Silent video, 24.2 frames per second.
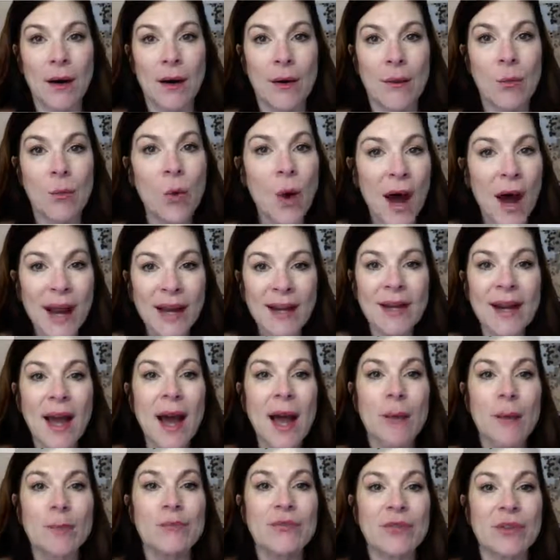Why
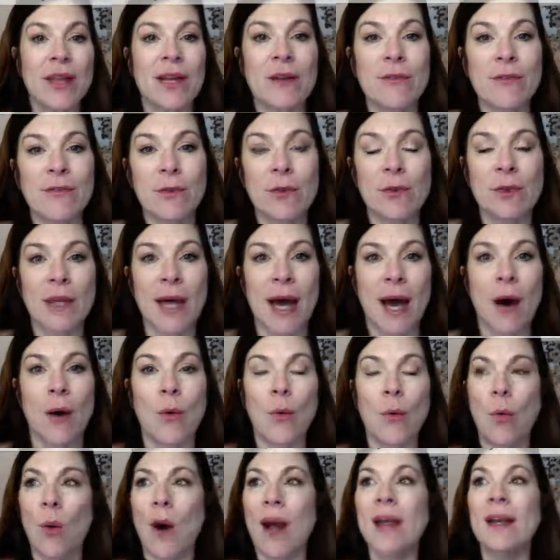not play full
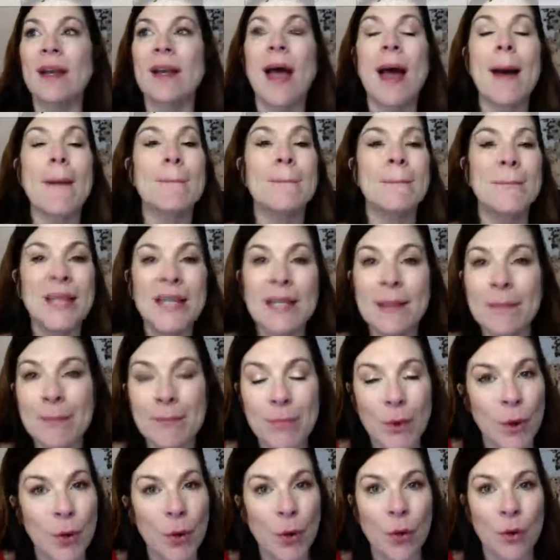out? Why not be
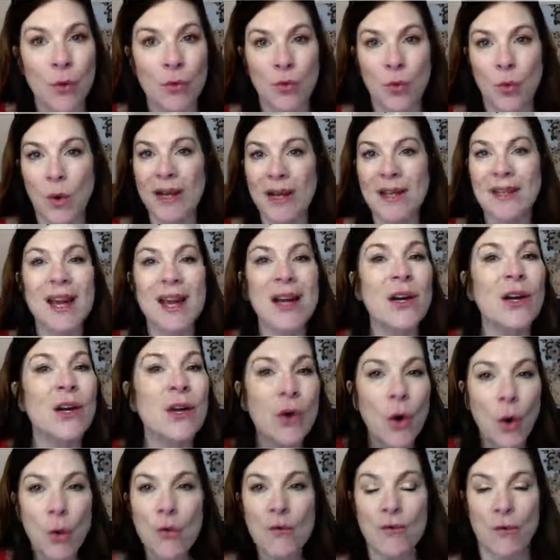bold? Why not
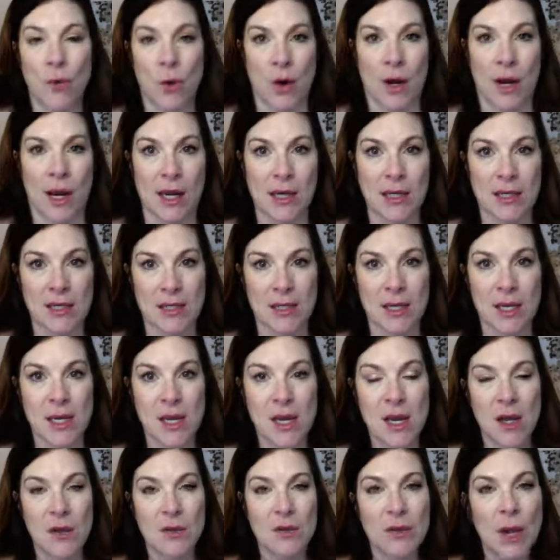go for it?
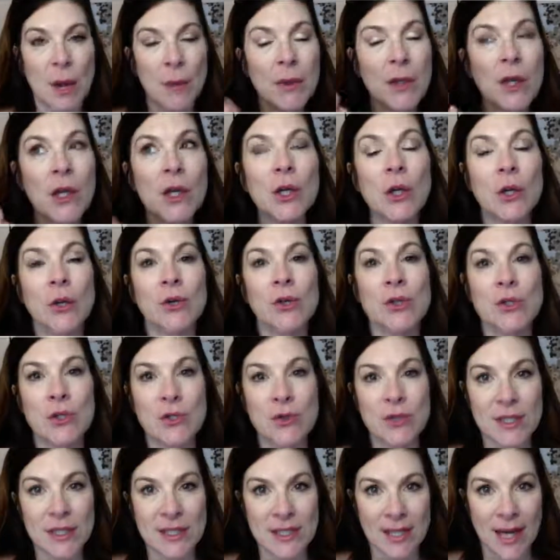So I want to encourage
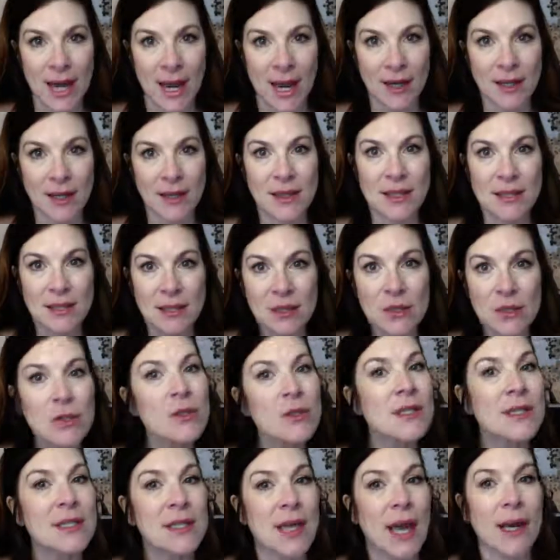you today. This is
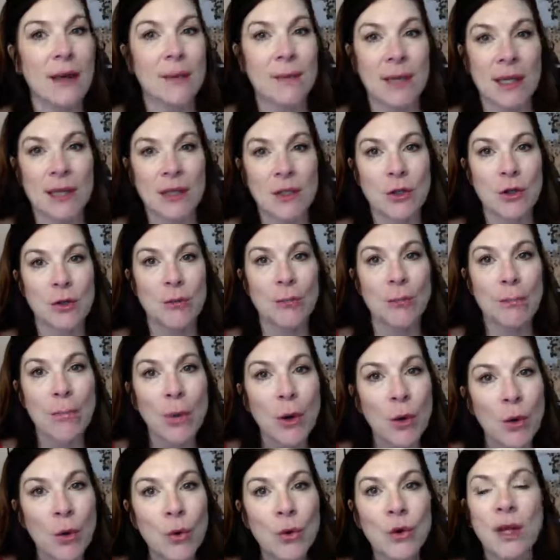your assignment. Your
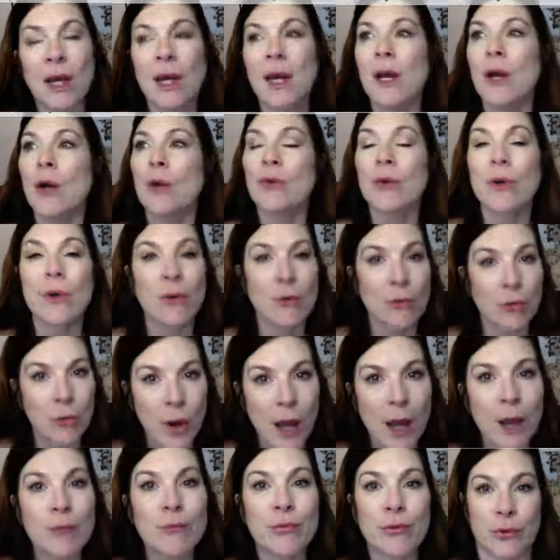bold
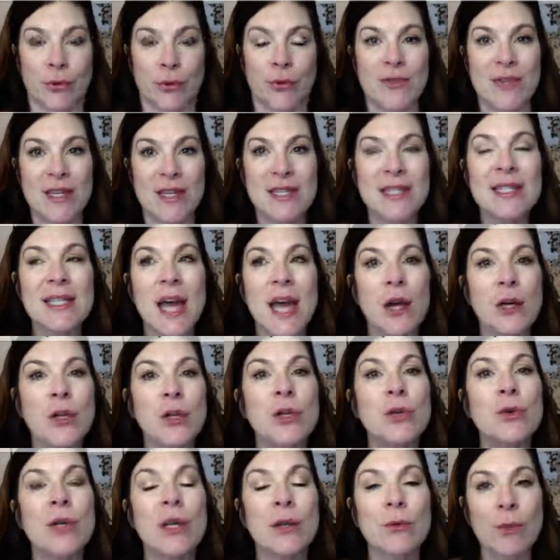regret proof. This is how
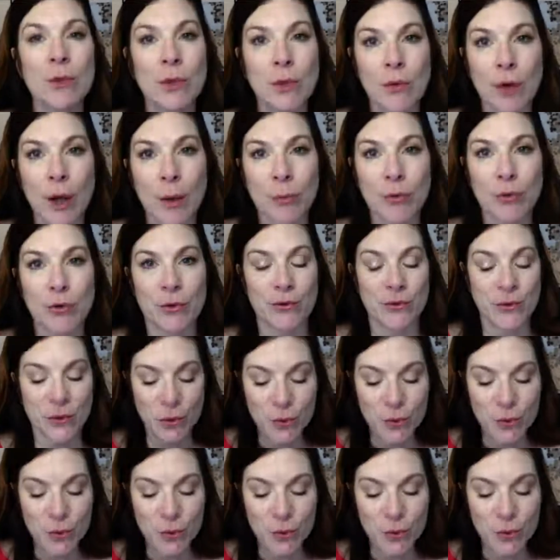you can regret proof.